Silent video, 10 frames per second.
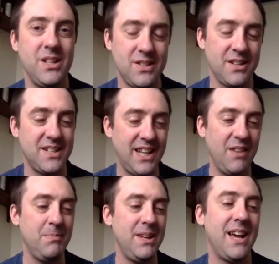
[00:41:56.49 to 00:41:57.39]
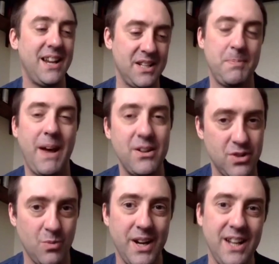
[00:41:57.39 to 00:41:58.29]
when it starts to give me that
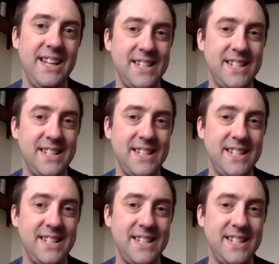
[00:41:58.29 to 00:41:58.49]
expansion,